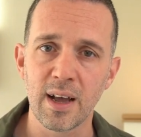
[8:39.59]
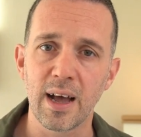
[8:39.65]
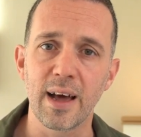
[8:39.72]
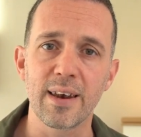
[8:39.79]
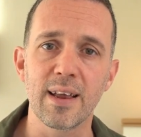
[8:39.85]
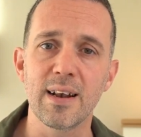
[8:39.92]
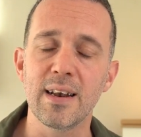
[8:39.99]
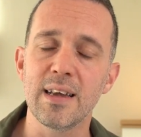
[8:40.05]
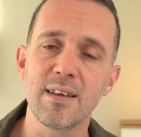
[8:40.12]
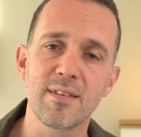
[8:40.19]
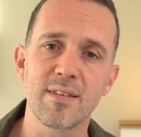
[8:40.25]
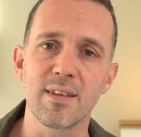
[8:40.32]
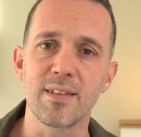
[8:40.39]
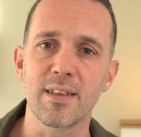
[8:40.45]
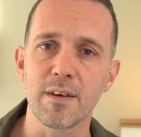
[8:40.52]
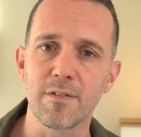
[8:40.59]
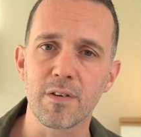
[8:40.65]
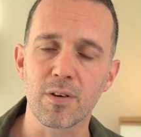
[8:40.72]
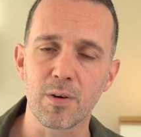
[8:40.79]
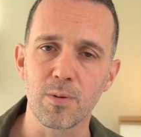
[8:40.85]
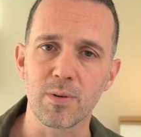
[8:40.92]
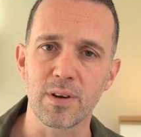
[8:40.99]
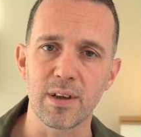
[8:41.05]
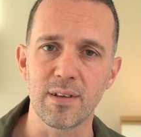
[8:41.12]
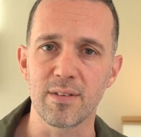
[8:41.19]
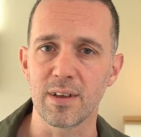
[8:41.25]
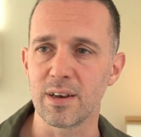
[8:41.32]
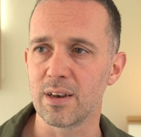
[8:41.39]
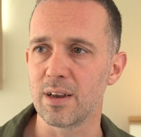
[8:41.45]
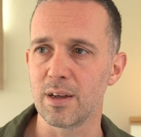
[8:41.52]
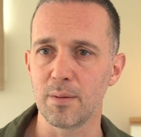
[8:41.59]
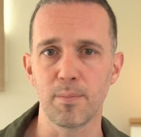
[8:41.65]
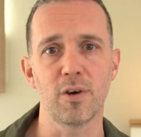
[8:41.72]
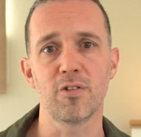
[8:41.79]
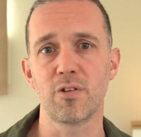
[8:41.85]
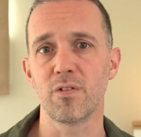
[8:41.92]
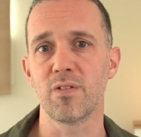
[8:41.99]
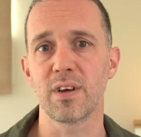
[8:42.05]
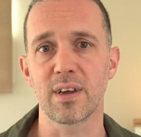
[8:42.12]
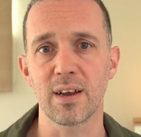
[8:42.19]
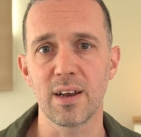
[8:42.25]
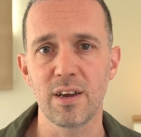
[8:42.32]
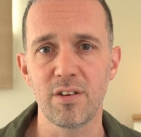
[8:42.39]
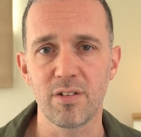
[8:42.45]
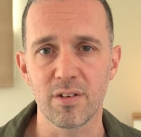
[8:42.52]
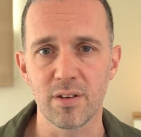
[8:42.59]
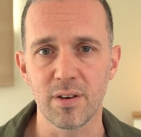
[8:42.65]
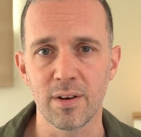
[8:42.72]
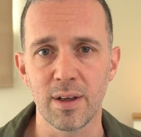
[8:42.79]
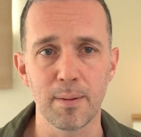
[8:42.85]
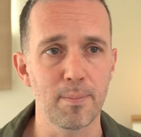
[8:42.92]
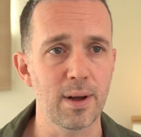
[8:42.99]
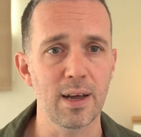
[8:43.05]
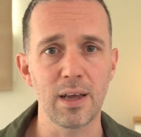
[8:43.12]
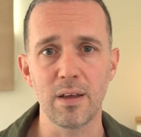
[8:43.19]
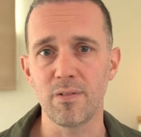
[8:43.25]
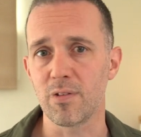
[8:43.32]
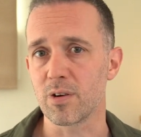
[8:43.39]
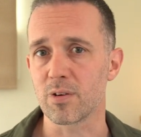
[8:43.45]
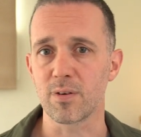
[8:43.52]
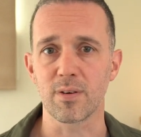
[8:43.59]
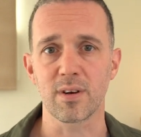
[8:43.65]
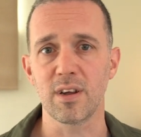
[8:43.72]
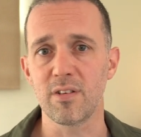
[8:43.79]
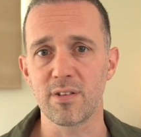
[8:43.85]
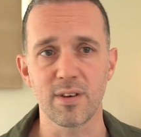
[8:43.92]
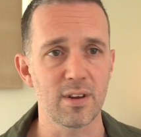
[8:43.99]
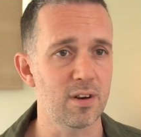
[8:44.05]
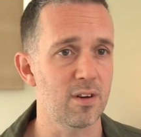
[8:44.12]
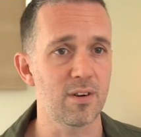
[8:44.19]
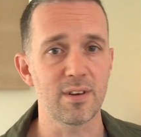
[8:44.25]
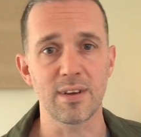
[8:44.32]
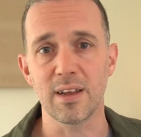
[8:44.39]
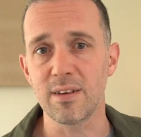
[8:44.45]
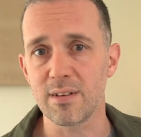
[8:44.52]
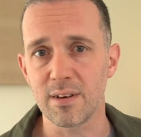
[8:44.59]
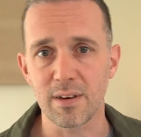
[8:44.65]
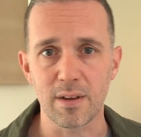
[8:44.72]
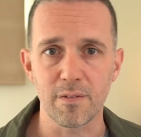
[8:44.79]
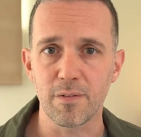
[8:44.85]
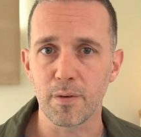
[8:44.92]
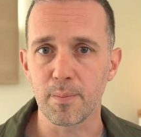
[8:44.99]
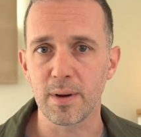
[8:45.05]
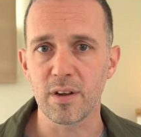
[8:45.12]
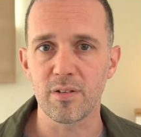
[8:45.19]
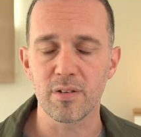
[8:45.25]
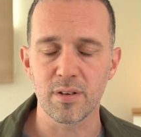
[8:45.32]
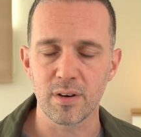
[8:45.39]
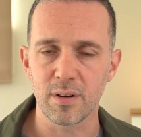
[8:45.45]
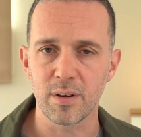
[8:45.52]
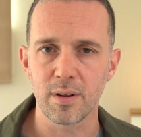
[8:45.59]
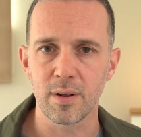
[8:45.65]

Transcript: and it leads to difficulties in emotional regulation, in behavior and cognition, in identity formation.